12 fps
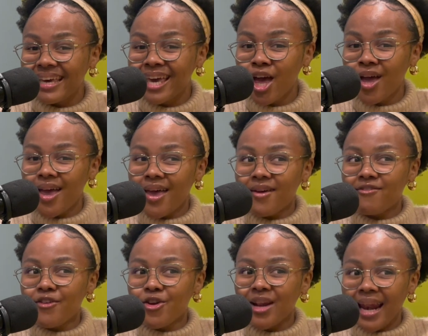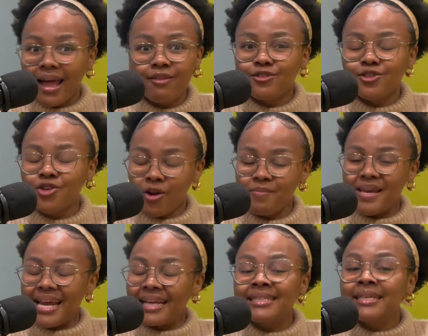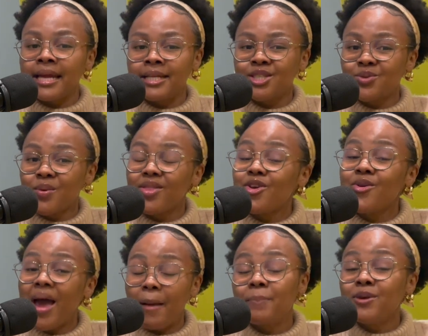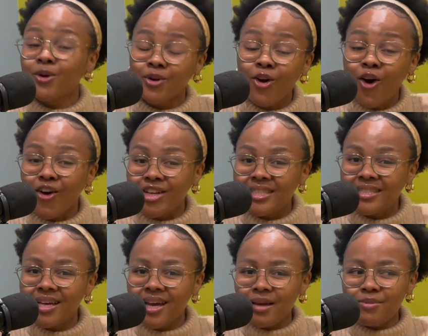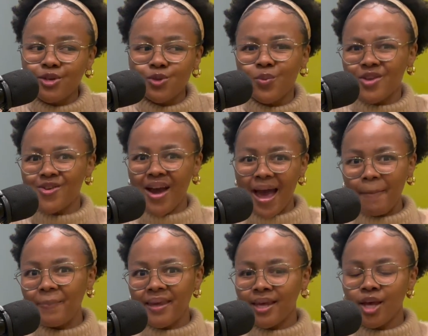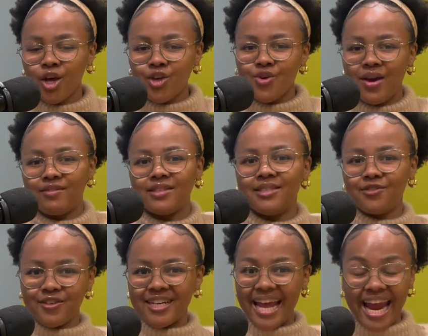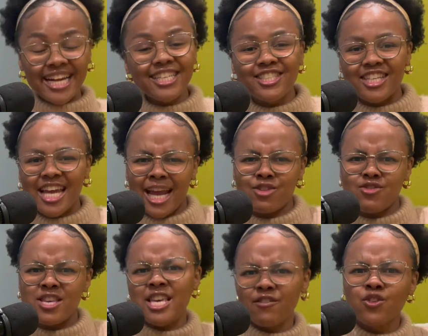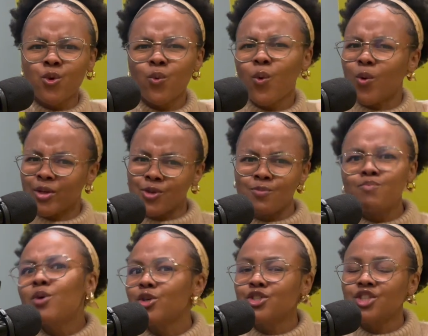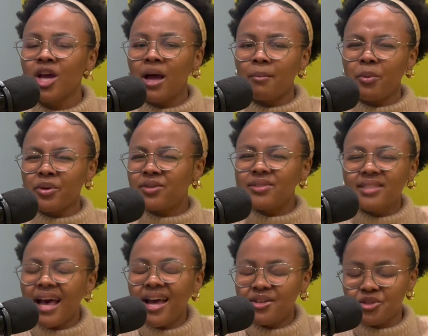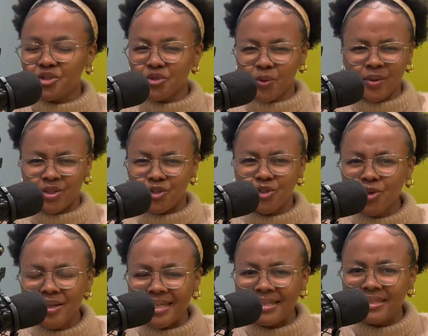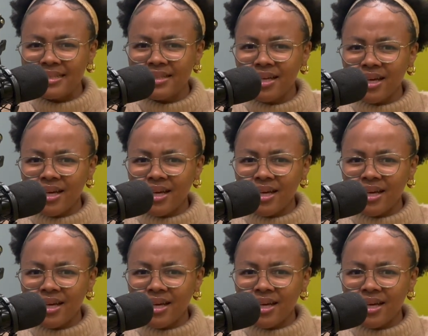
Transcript: Like, for your life to not be indicated whether you're happy or not. Because when you're happy, you have a different energy and you give your all and you push. But when you're sad, you just don't want to do it.